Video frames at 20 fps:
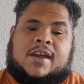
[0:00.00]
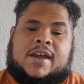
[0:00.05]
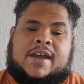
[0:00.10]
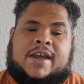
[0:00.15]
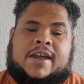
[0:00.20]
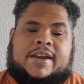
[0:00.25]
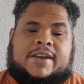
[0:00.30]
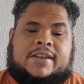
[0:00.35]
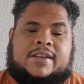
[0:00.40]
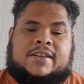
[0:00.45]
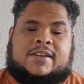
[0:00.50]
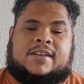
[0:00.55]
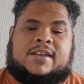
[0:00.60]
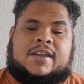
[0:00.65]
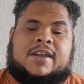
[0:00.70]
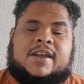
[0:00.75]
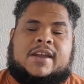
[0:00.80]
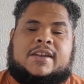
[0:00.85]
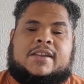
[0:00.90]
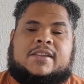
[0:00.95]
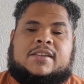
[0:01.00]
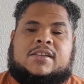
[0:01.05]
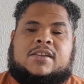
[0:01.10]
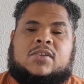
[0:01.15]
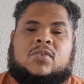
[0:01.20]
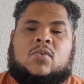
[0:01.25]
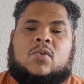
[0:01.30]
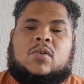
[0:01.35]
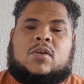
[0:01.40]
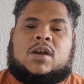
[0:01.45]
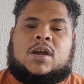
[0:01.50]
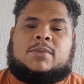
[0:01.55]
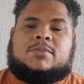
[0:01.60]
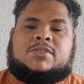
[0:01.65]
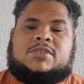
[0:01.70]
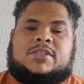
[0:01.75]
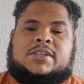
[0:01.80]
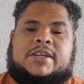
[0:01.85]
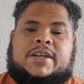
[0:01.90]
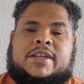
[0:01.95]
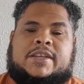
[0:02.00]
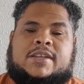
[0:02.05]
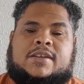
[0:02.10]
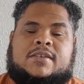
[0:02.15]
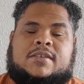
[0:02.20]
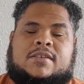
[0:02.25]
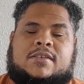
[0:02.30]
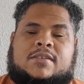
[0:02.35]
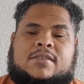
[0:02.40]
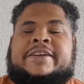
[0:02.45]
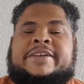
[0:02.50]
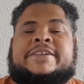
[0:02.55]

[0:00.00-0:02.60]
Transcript: and in the end it all comes together.